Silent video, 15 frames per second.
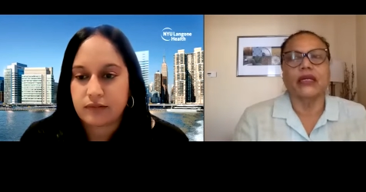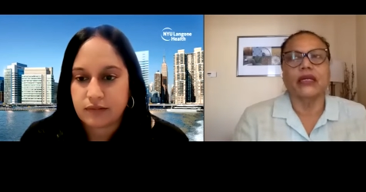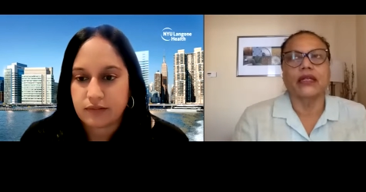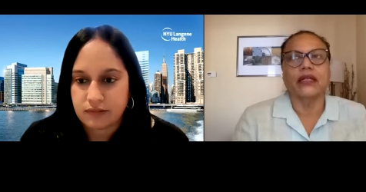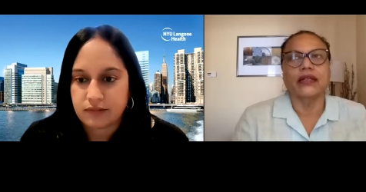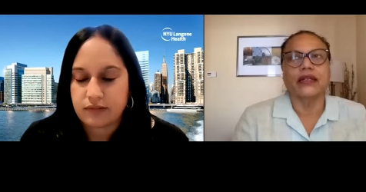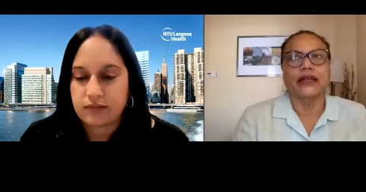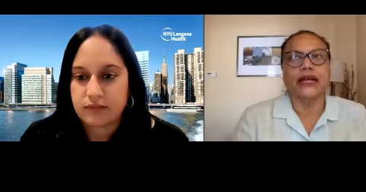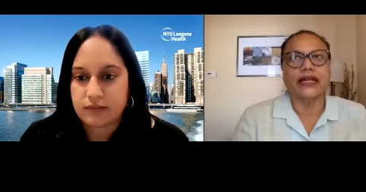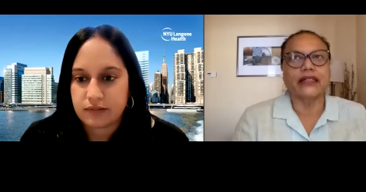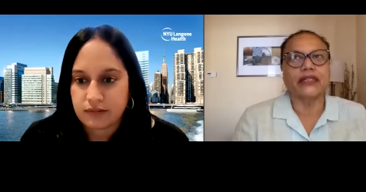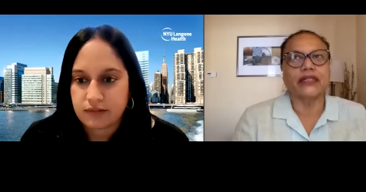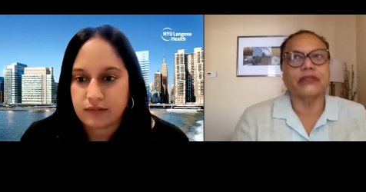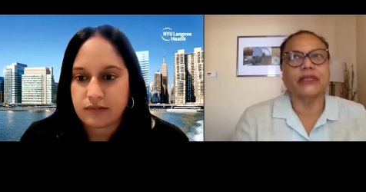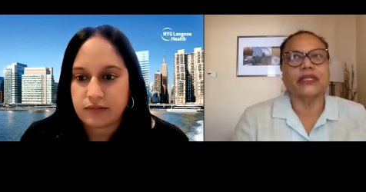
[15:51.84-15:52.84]
Speaker 1: Mm-hmm. There
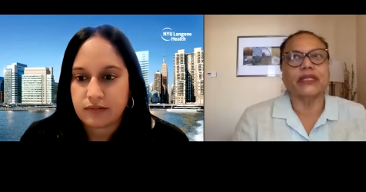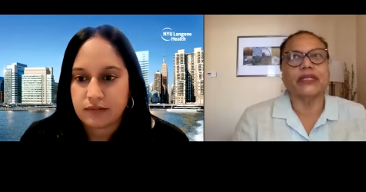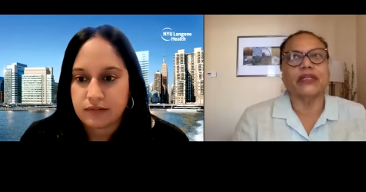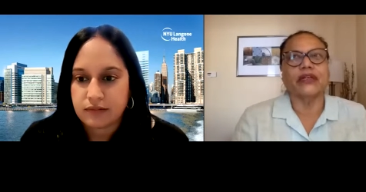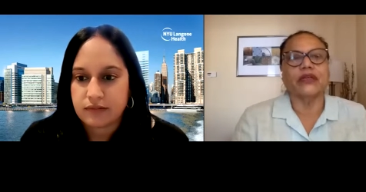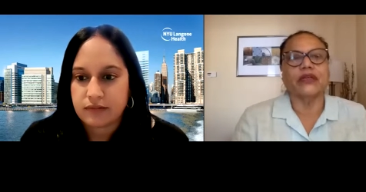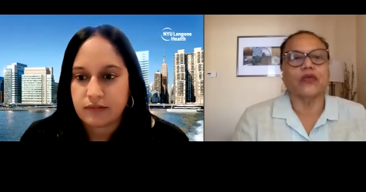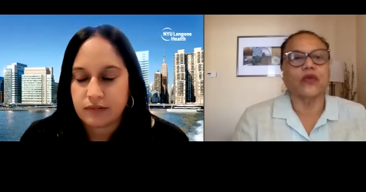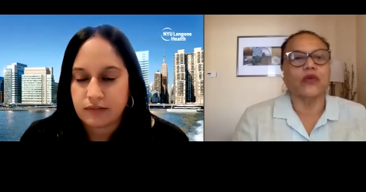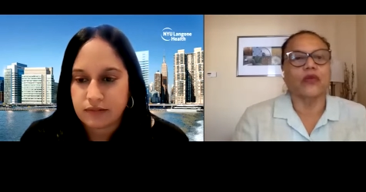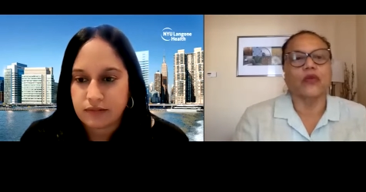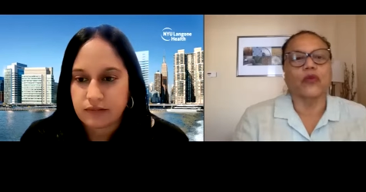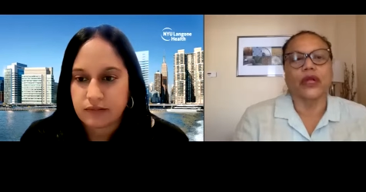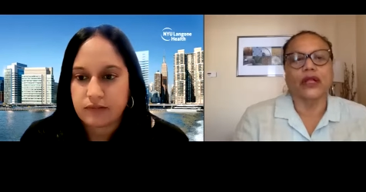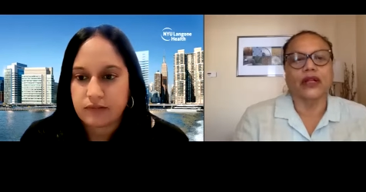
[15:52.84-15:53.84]
has to be a
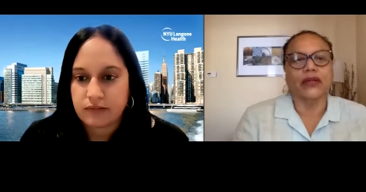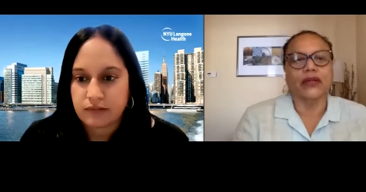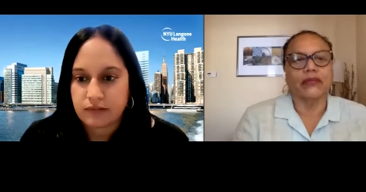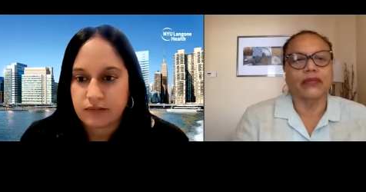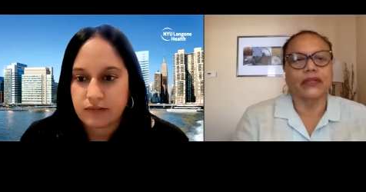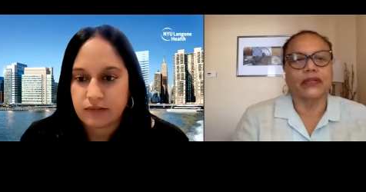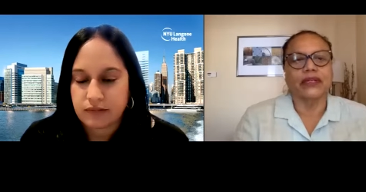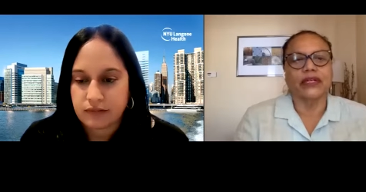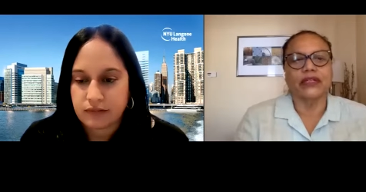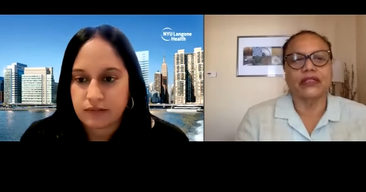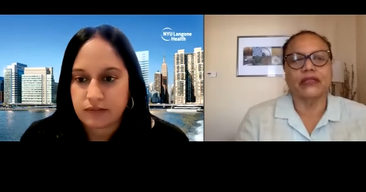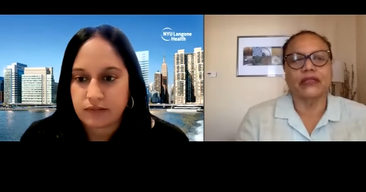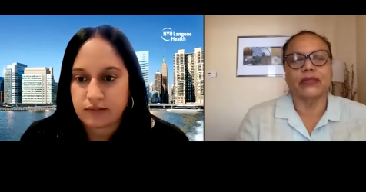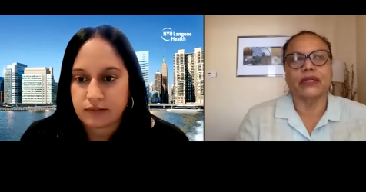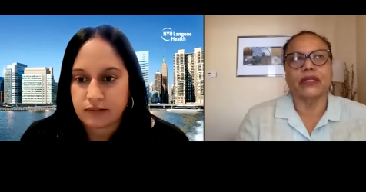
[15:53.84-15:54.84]
warm welcome. There
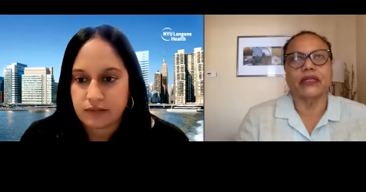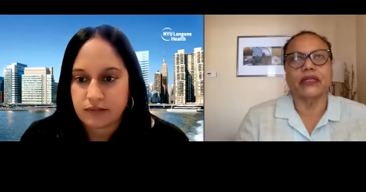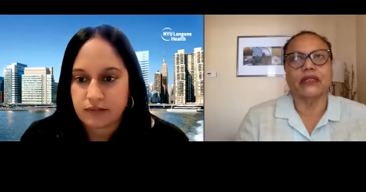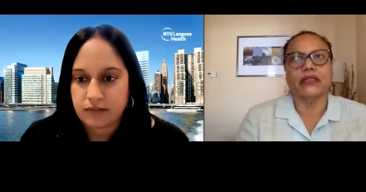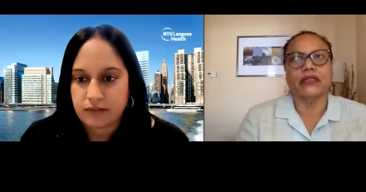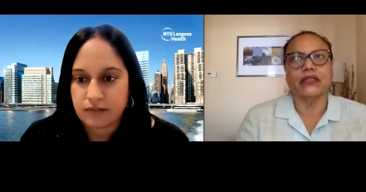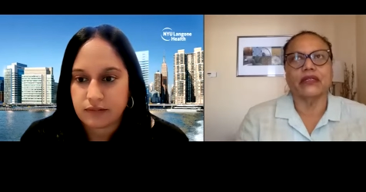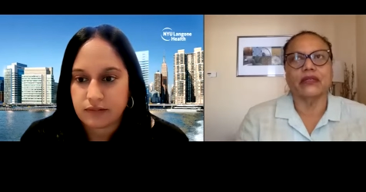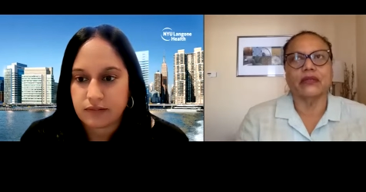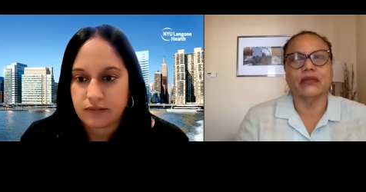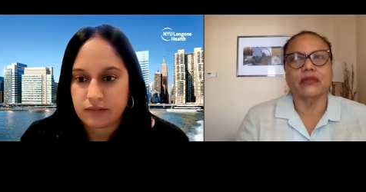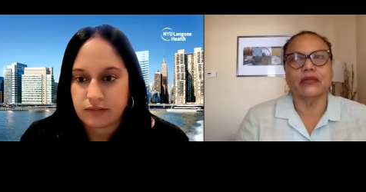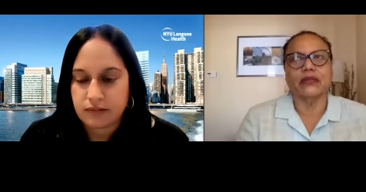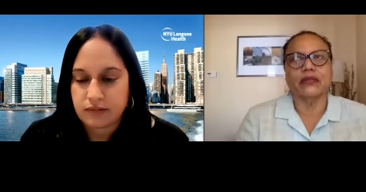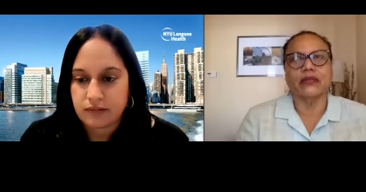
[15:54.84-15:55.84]
has to be some,
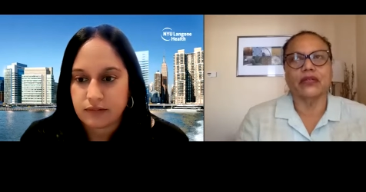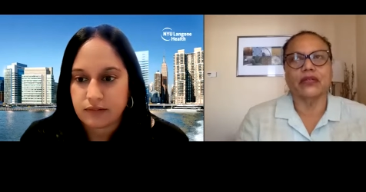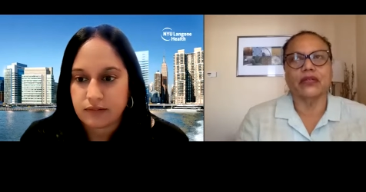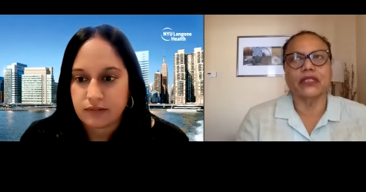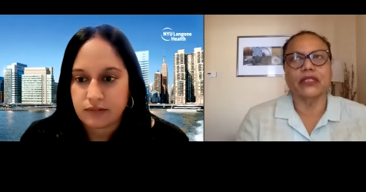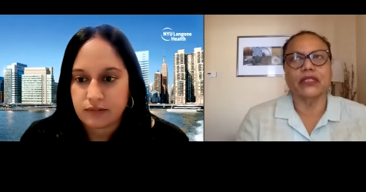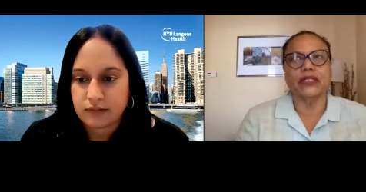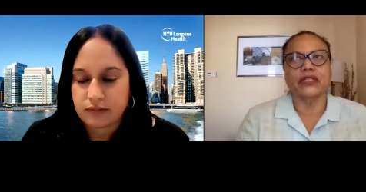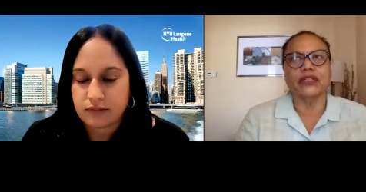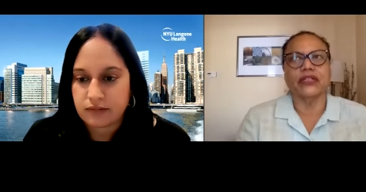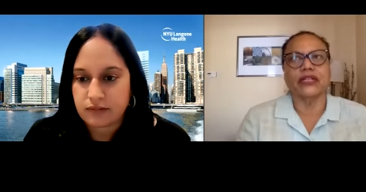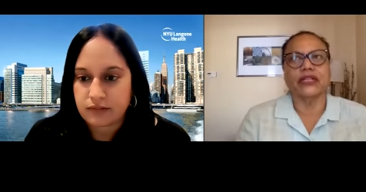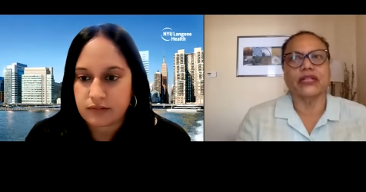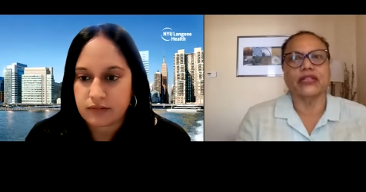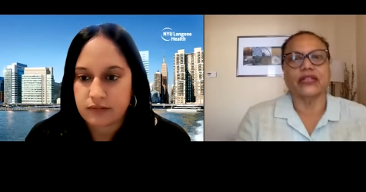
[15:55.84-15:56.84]
uh, the
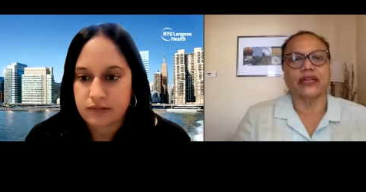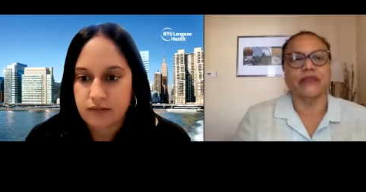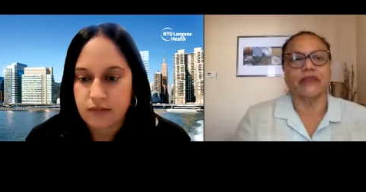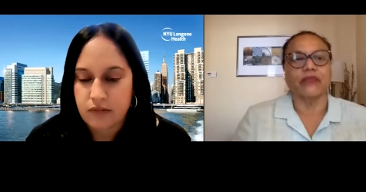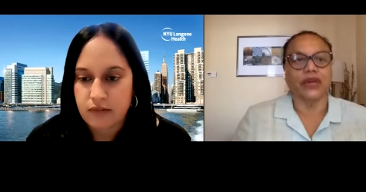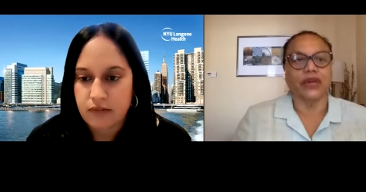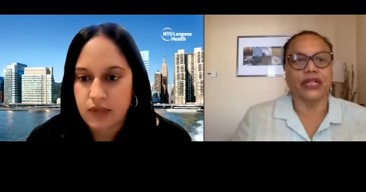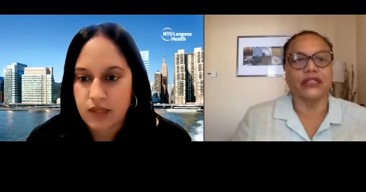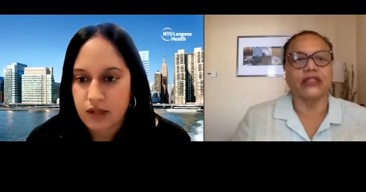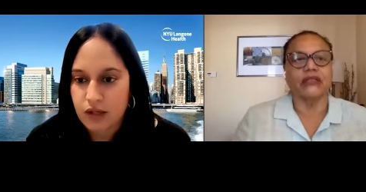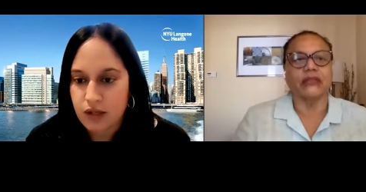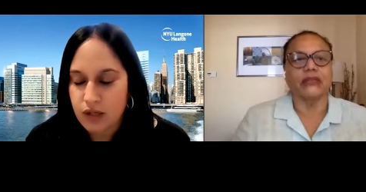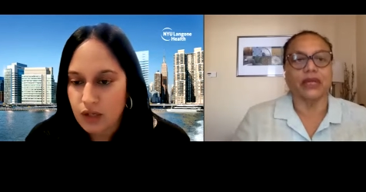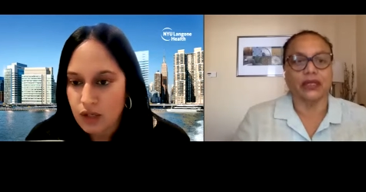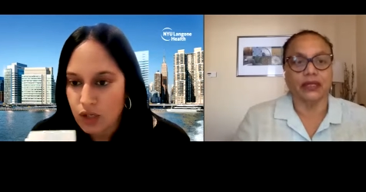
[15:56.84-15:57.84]
organization has to embrace
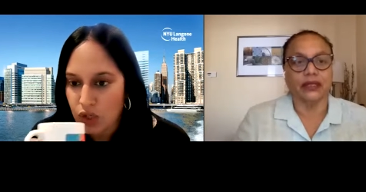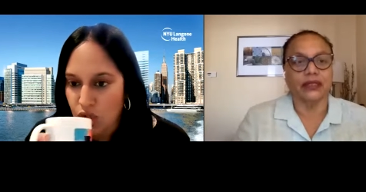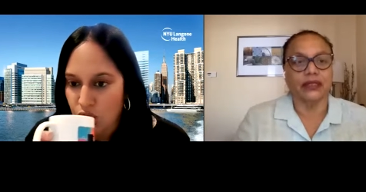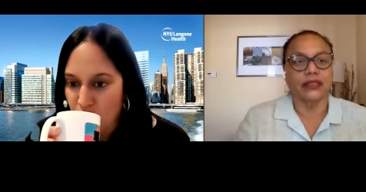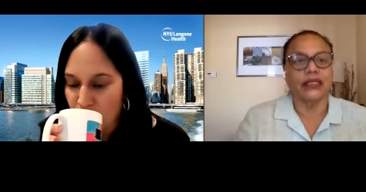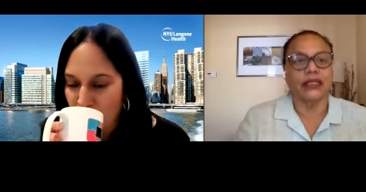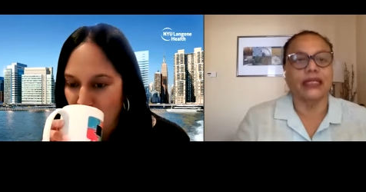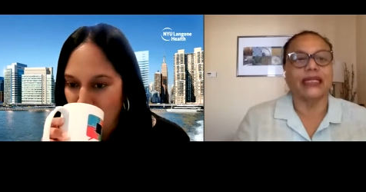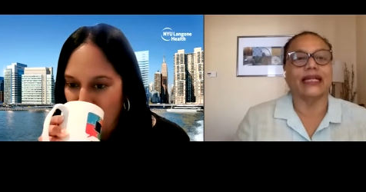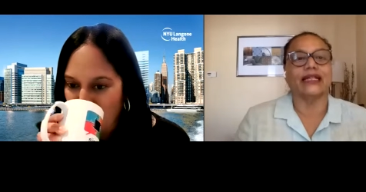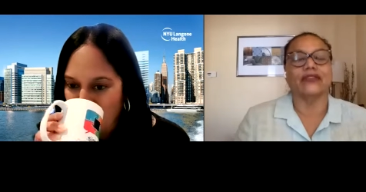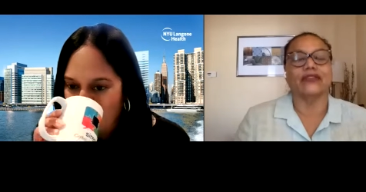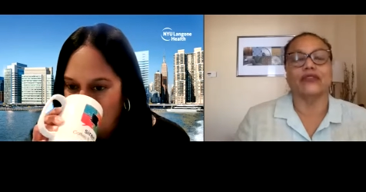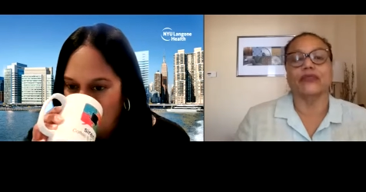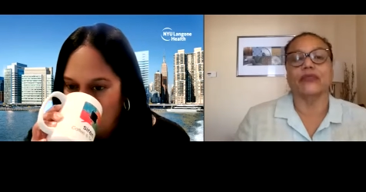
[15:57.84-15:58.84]
the model and
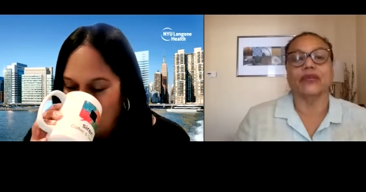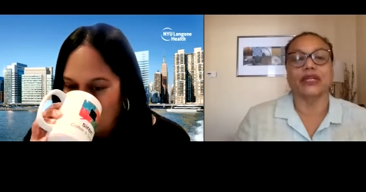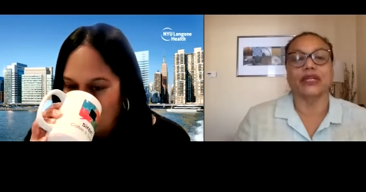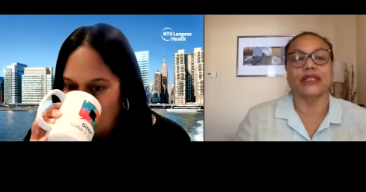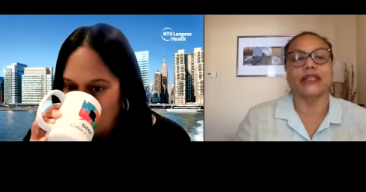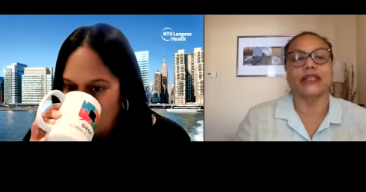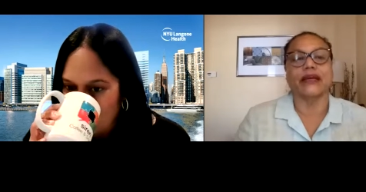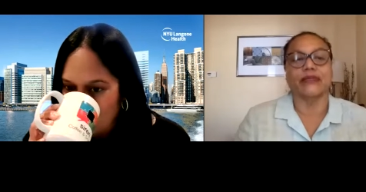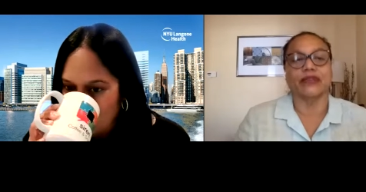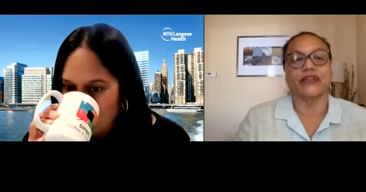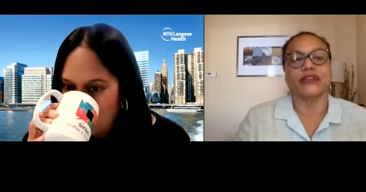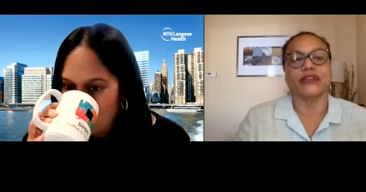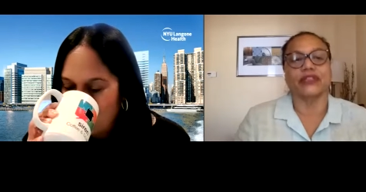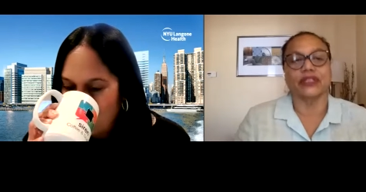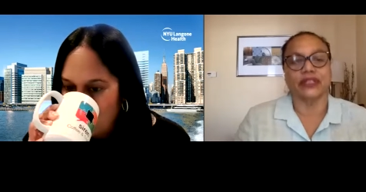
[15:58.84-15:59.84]
has to embrace that
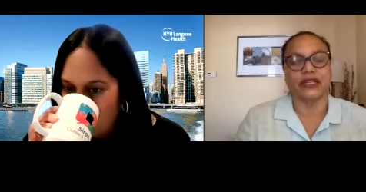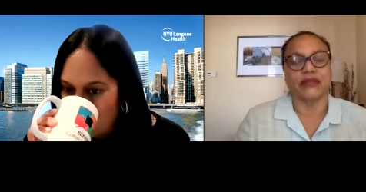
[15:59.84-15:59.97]
person that's